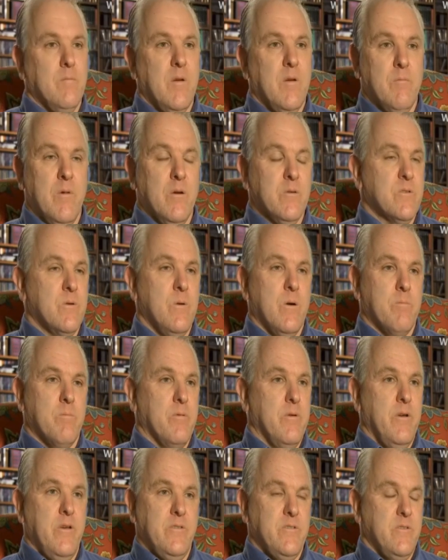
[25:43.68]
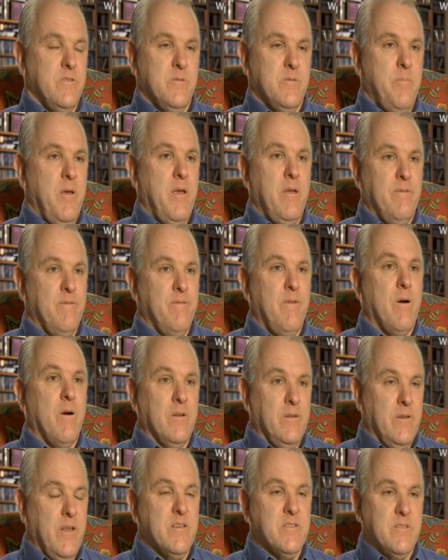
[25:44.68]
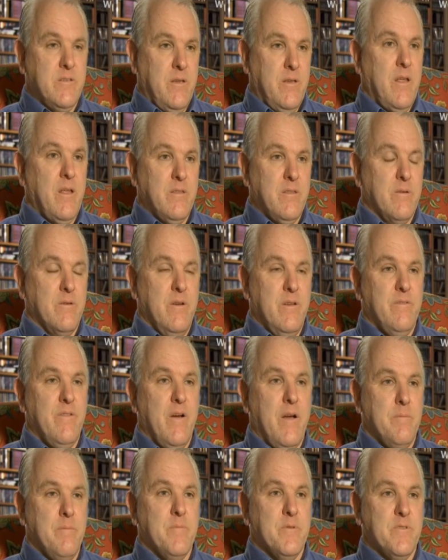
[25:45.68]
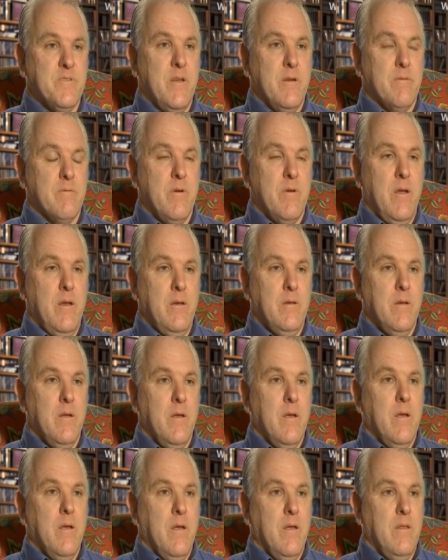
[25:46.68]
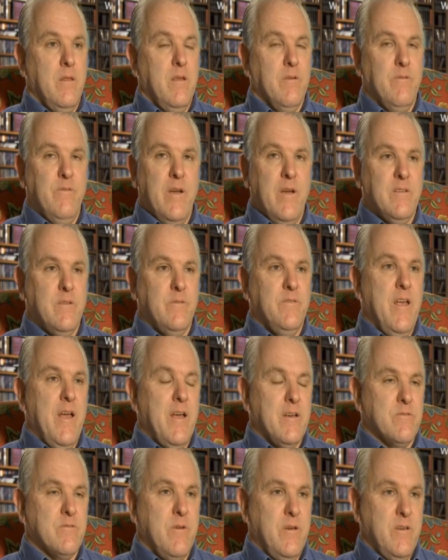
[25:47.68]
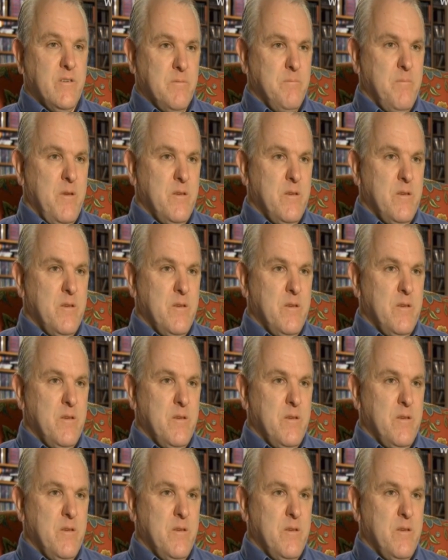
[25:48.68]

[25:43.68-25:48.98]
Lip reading: But most corporations pay far less than that 35% rate. The effective tax rate is a